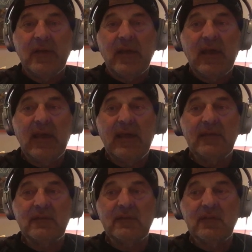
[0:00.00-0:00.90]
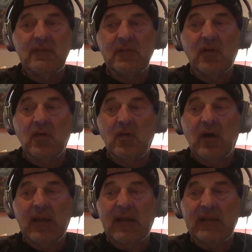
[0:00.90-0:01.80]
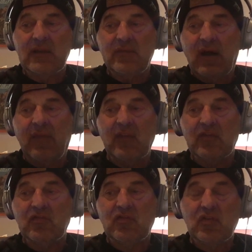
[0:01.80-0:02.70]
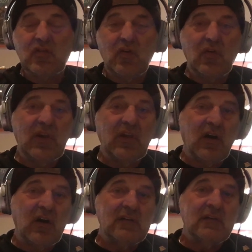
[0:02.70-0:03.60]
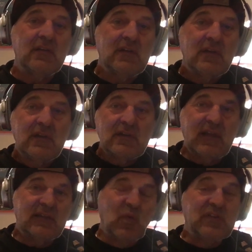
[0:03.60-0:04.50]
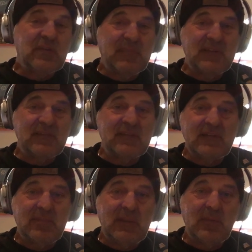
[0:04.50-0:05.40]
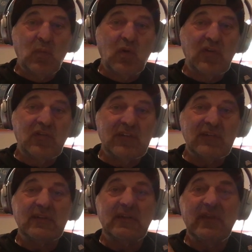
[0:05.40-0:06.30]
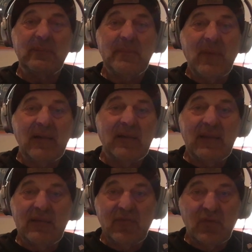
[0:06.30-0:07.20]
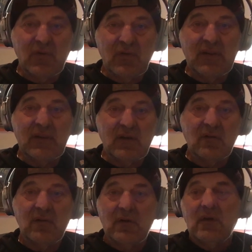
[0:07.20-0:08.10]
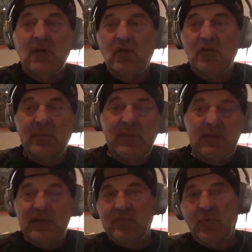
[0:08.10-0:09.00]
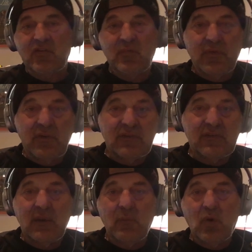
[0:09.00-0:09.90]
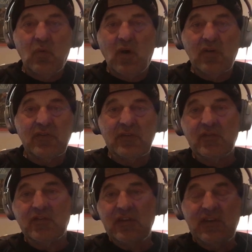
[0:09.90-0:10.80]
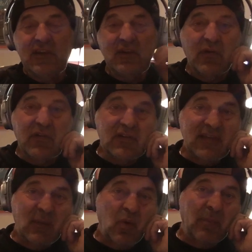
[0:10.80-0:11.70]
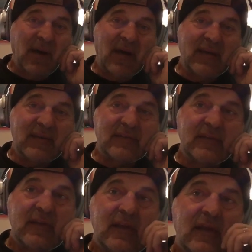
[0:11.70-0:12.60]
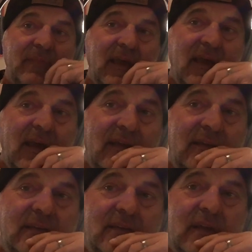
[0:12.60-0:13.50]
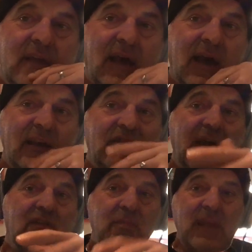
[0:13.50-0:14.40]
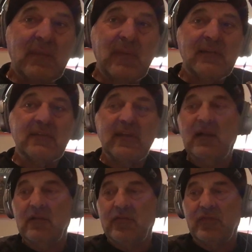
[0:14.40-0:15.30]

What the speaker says: And so I kind of understood early on that it was a business. People weren't just giving me money for, ultimately Swatch wanted to sell more watches, or GT wanted to sell more bikes. And I tried to make myself,